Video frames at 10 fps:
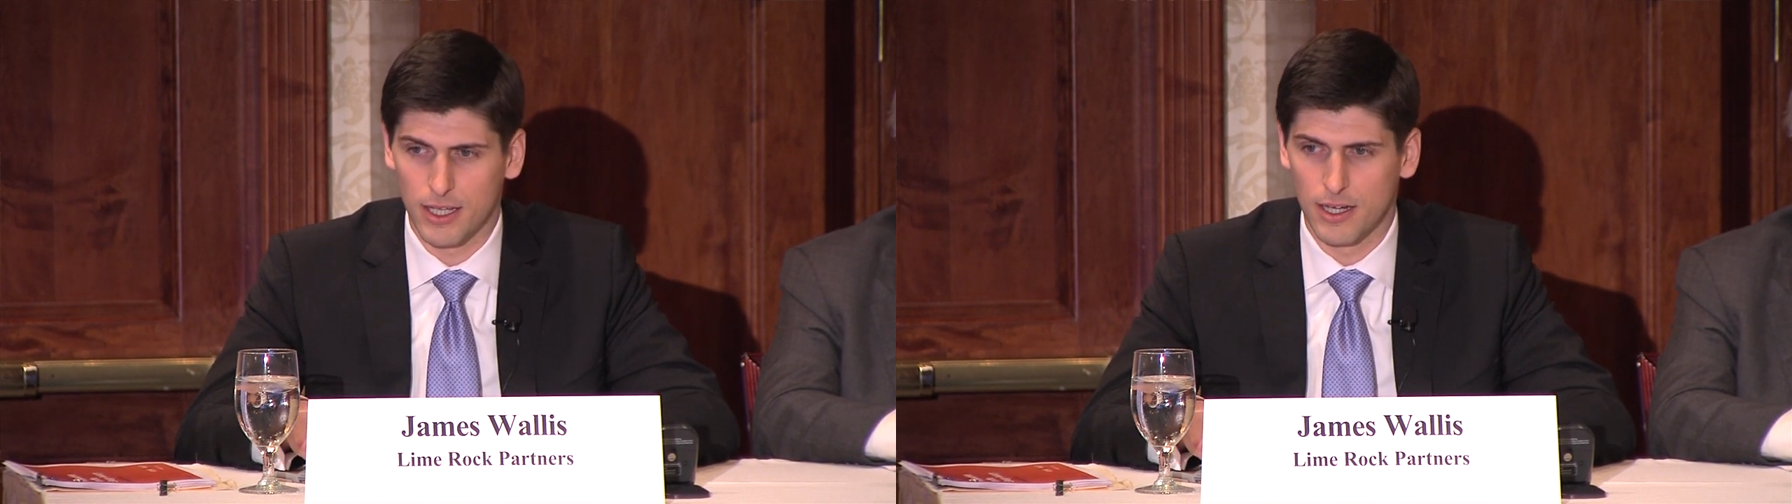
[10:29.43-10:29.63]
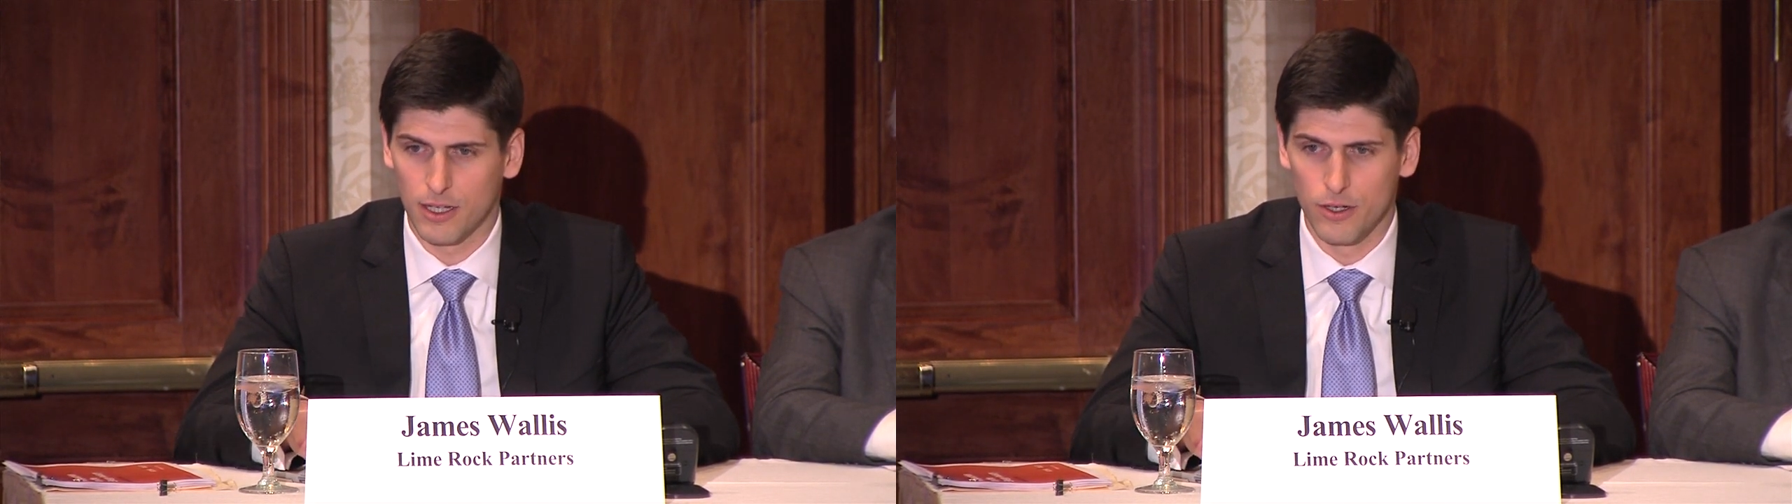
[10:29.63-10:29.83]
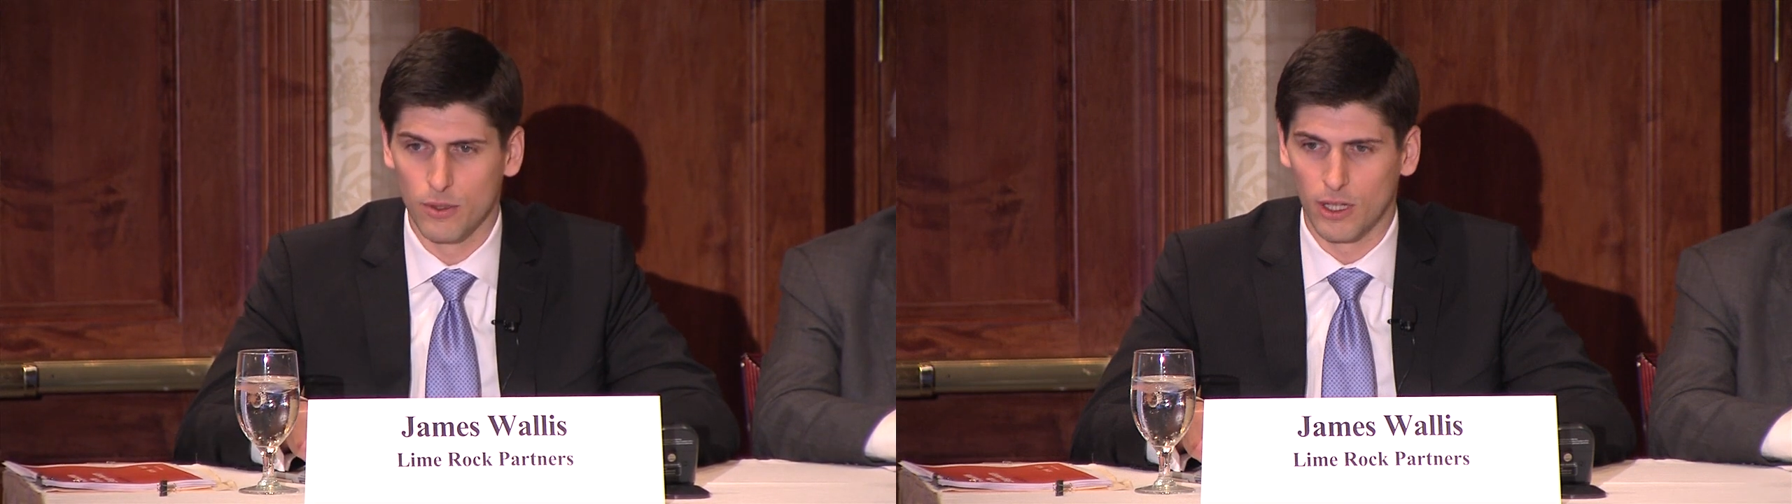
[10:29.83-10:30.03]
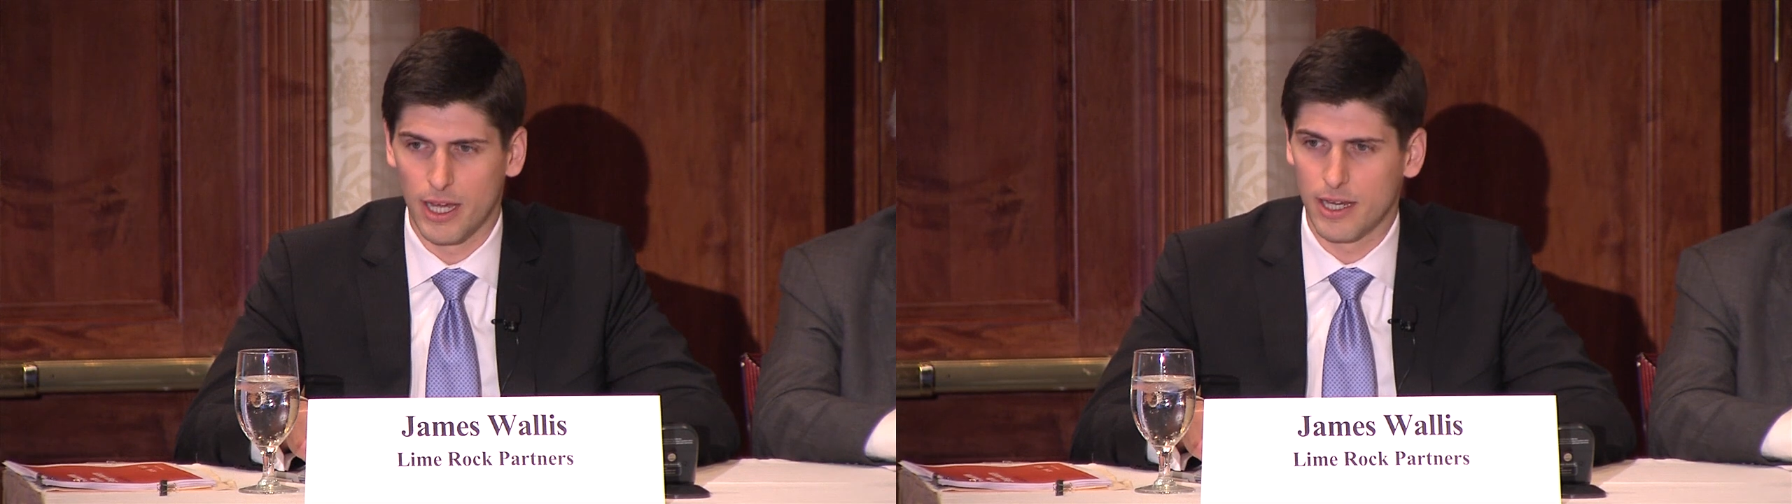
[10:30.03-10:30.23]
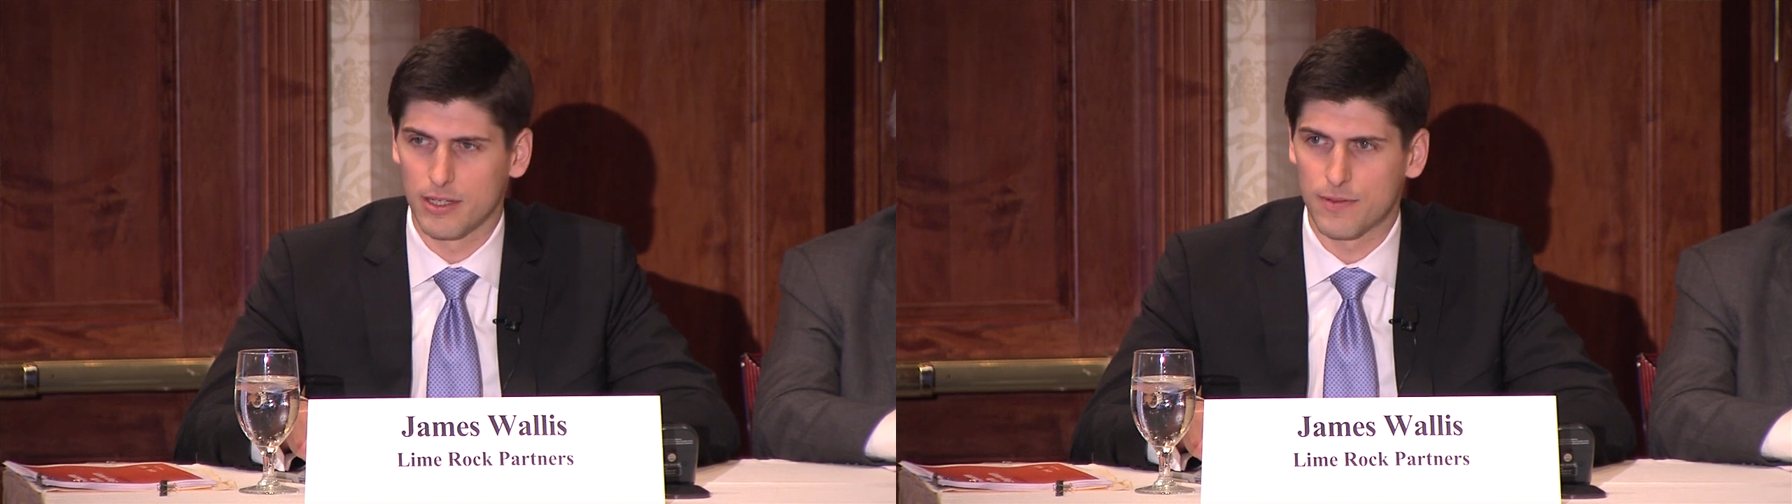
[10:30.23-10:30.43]
of getting new
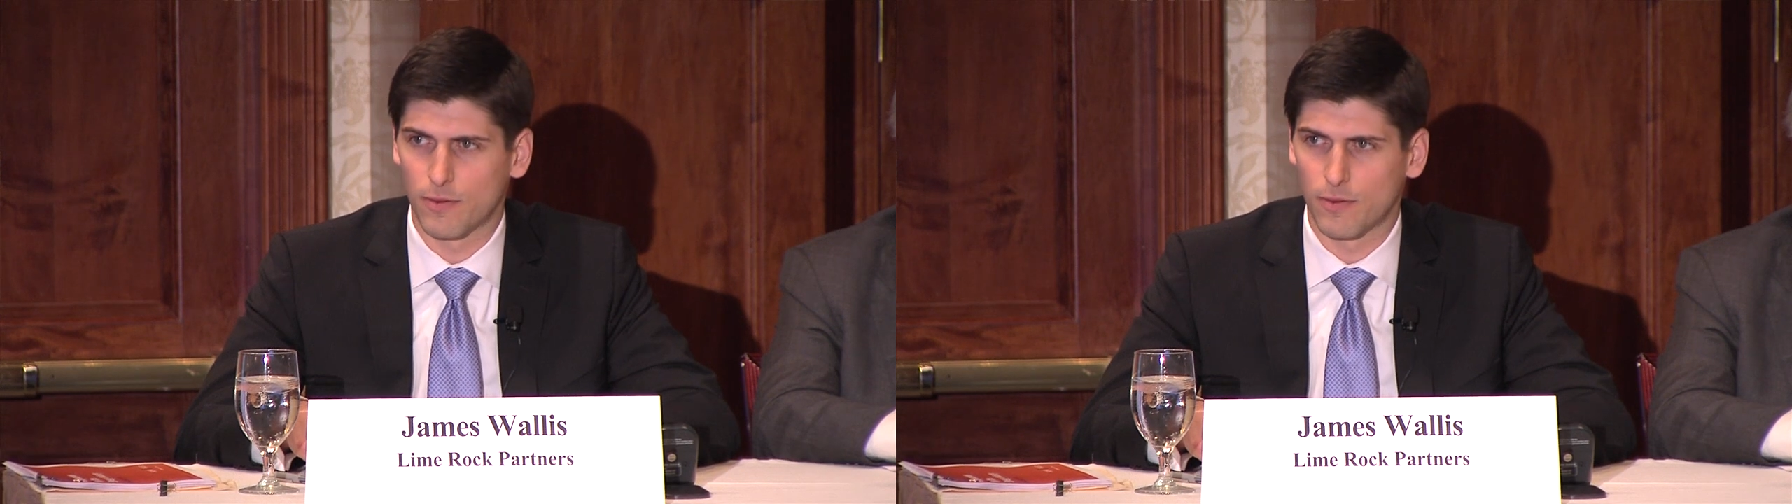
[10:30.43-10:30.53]
legs